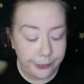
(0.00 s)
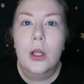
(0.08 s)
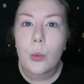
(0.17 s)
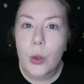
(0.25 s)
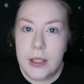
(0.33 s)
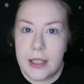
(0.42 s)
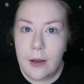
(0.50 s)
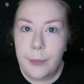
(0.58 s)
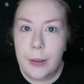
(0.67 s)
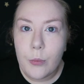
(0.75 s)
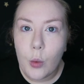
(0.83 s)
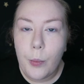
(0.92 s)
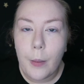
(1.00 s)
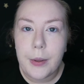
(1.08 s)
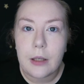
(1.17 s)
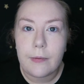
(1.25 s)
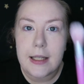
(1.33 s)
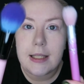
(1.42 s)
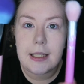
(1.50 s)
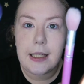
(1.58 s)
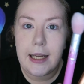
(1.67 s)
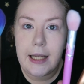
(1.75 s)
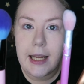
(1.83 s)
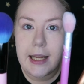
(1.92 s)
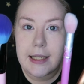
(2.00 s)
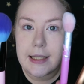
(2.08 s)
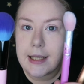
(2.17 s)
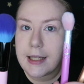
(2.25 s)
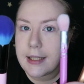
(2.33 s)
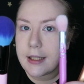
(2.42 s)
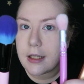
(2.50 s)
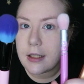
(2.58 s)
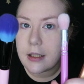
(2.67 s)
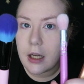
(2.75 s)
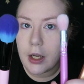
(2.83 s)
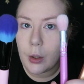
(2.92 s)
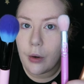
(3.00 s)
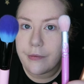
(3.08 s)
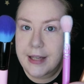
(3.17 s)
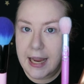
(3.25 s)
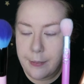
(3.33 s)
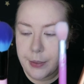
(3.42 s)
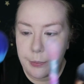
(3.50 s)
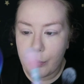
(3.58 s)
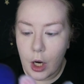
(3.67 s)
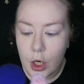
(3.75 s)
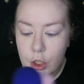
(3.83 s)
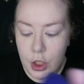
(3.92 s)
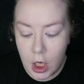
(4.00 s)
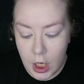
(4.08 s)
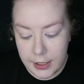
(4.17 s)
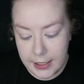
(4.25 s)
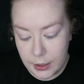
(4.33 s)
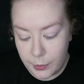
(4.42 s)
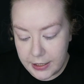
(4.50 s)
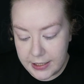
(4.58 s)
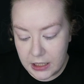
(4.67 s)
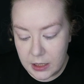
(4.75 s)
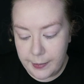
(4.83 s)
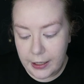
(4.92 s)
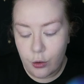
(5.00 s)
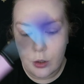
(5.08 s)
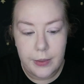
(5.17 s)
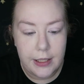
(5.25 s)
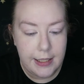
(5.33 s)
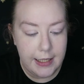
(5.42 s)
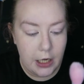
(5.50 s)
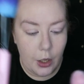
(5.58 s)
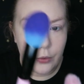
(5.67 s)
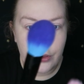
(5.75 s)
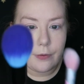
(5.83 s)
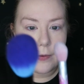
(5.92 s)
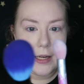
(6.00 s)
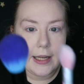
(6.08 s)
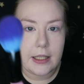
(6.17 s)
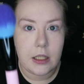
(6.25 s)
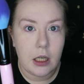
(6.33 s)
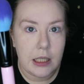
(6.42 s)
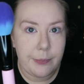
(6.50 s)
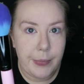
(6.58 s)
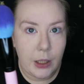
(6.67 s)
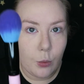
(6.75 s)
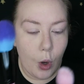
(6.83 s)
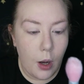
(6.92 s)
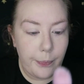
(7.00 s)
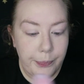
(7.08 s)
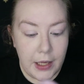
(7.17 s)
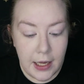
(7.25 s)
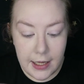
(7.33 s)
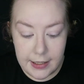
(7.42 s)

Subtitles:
The ones that have been more popular recently is this style of tapered brush. This one is a Spectrum CO3, it's a nice big one.